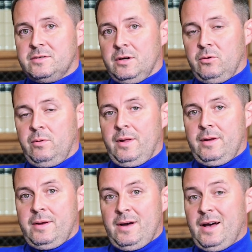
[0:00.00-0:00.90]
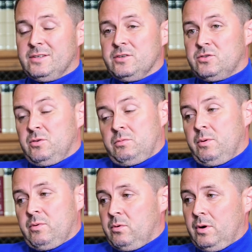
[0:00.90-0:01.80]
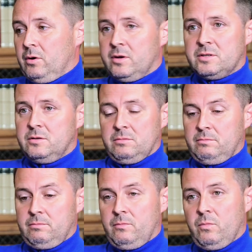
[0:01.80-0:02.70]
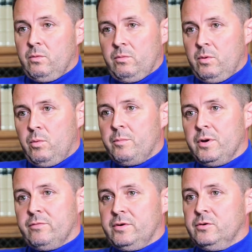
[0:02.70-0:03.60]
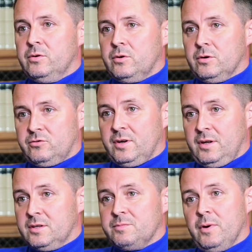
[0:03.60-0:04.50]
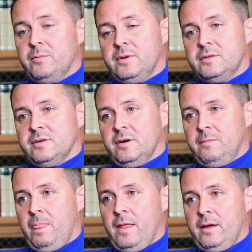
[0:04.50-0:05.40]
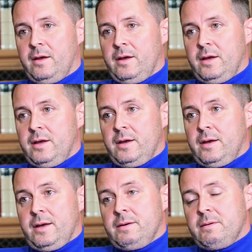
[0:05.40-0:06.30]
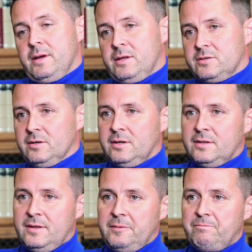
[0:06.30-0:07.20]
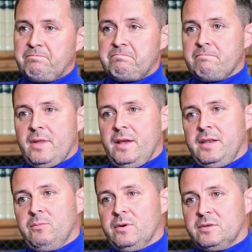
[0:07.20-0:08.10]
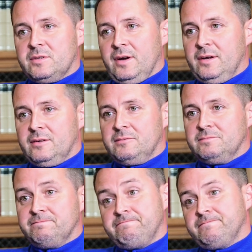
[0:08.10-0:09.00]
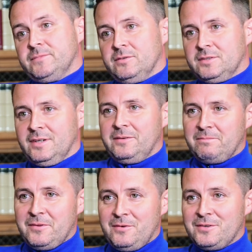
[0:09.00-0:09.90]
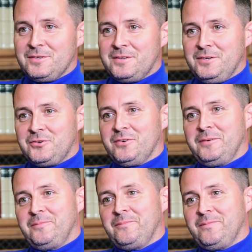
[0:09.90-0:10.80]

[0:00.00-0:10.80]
So as it stood, we were quite honest. Look, we won't be offering you a new contract at this moment in time. He decided that he didn't want to stay, and obviously the rest is history.